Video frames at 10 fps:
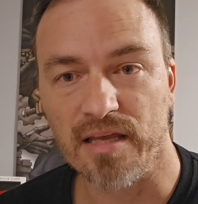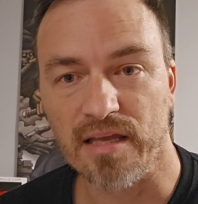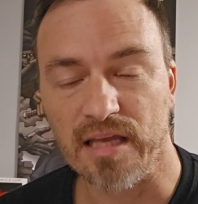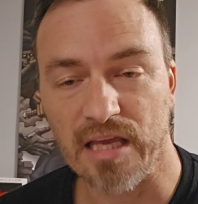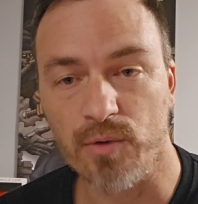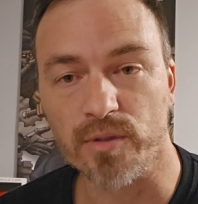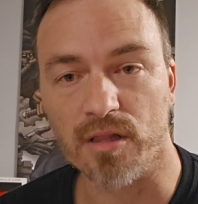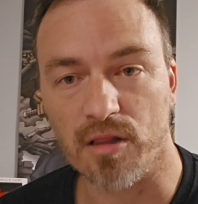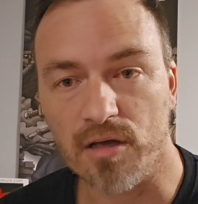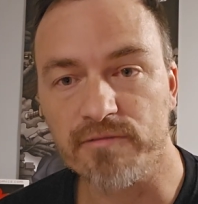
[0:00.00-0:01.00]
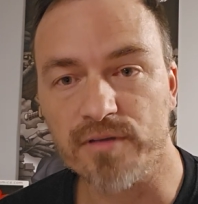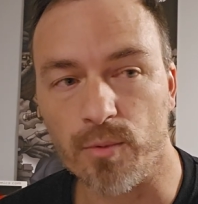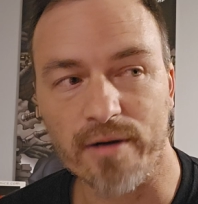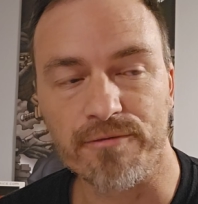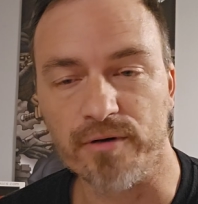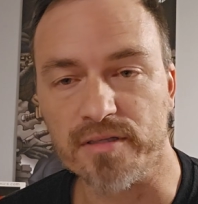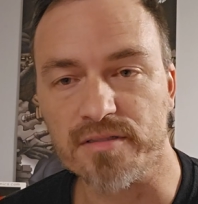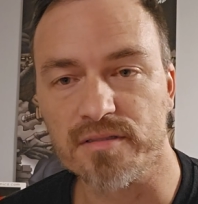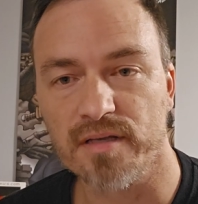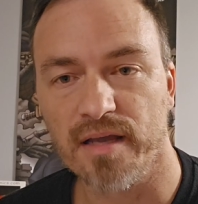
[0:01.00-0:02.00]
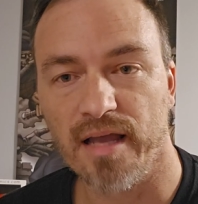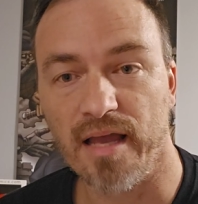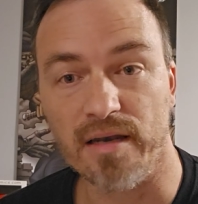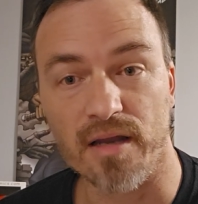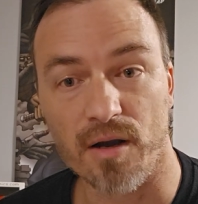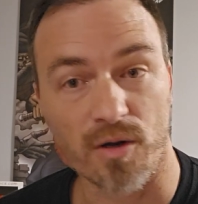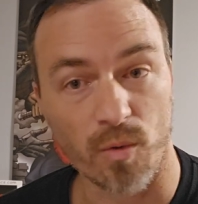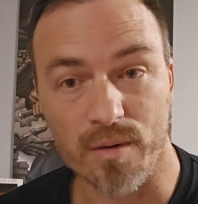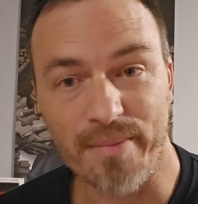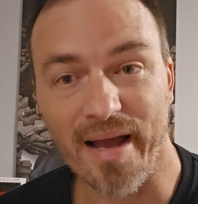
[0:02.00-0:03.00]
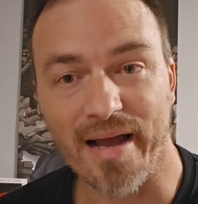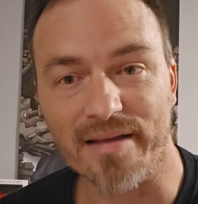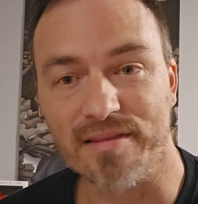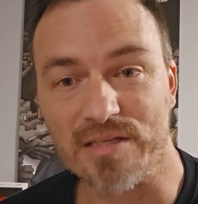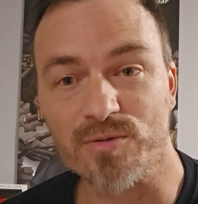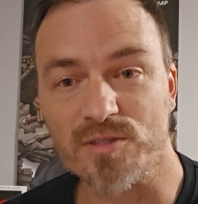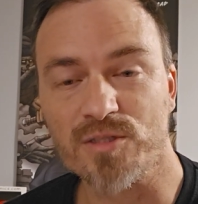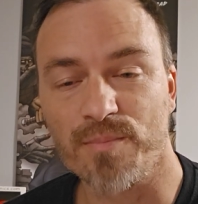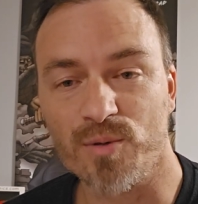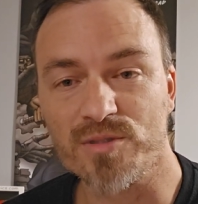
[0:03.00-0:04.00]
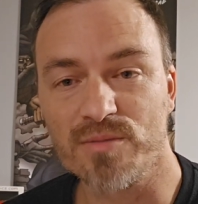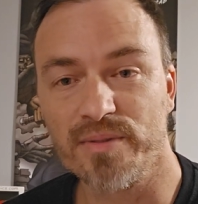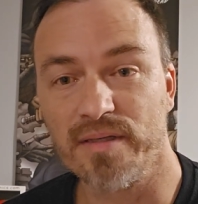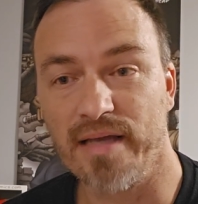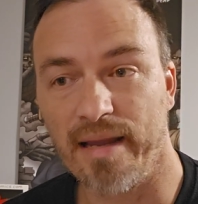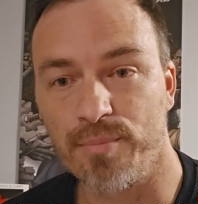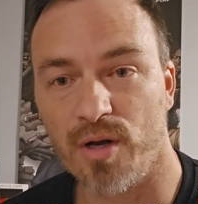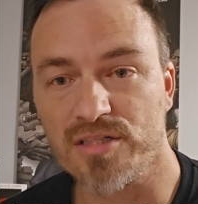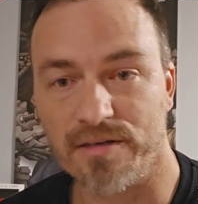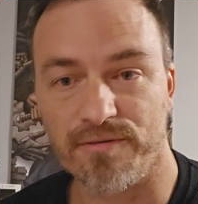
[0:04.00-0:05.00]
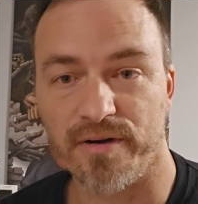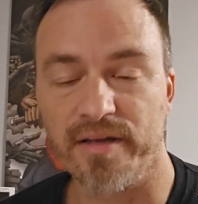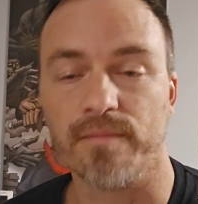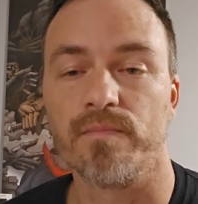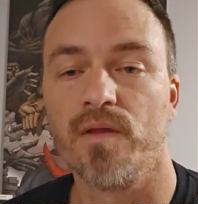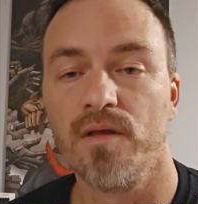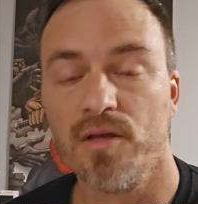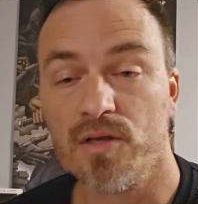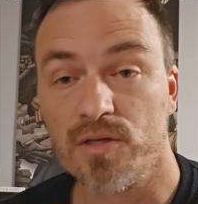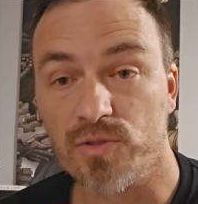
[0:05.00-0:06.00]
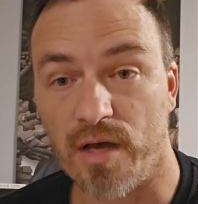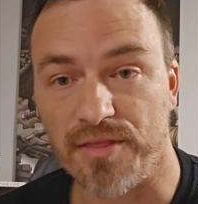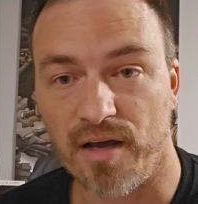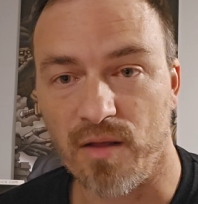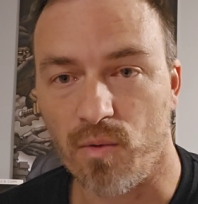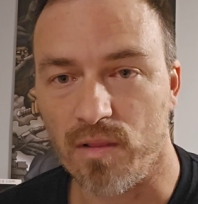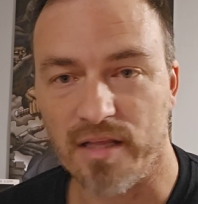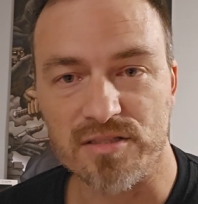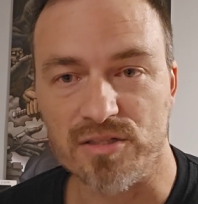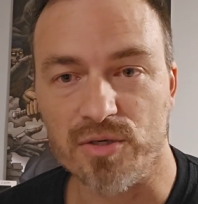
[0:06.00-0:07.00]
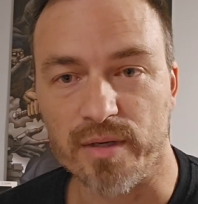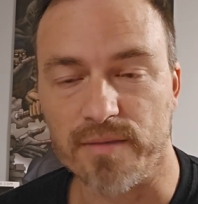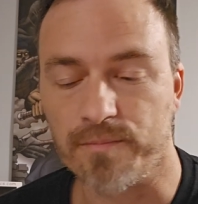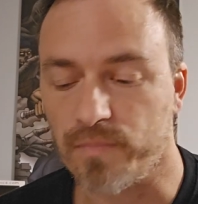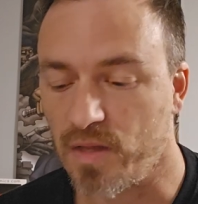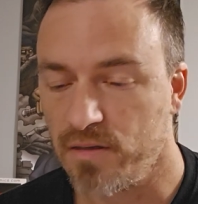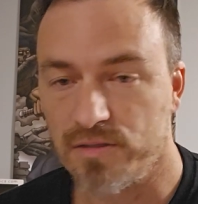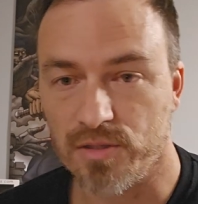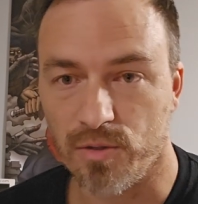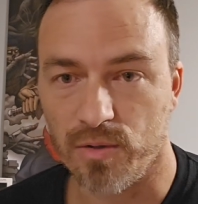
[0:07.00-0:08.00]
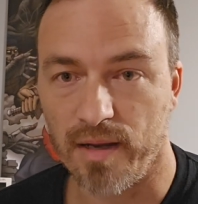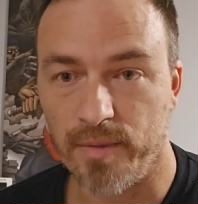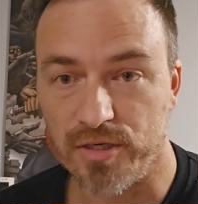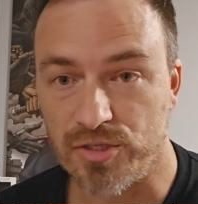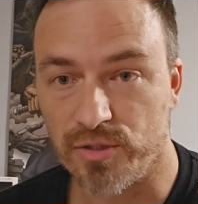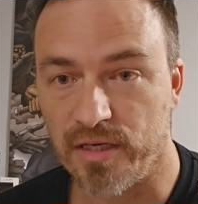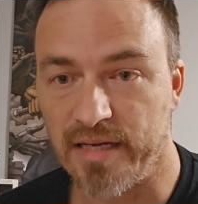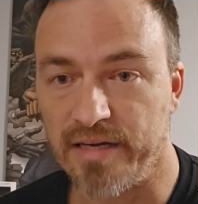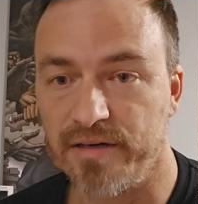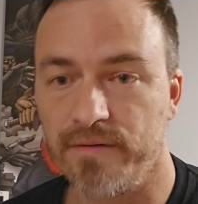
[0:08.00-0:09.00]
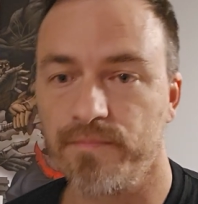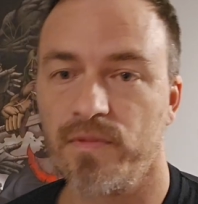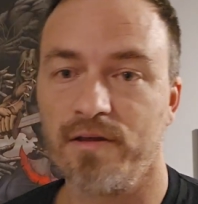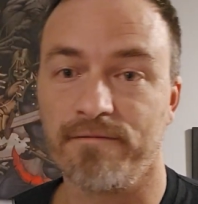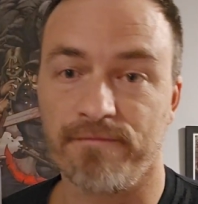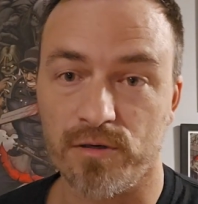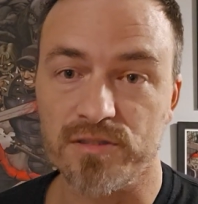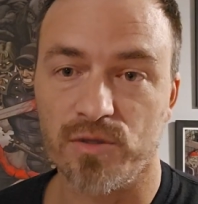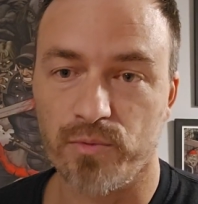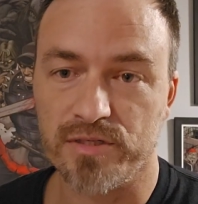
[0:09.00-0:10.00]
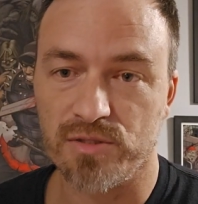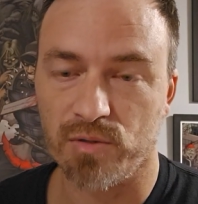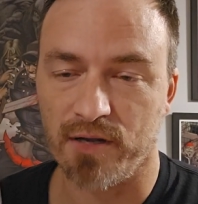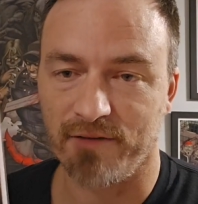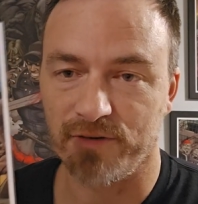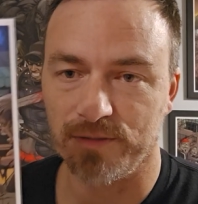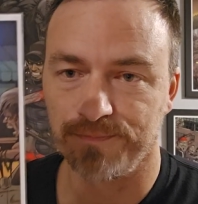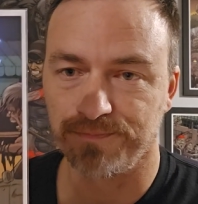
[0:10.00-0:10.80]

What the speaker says: he would love the reference. And going back, this was supposed to be a project for him. So I thought, let's do it. So I'm going to show you here the first original cover.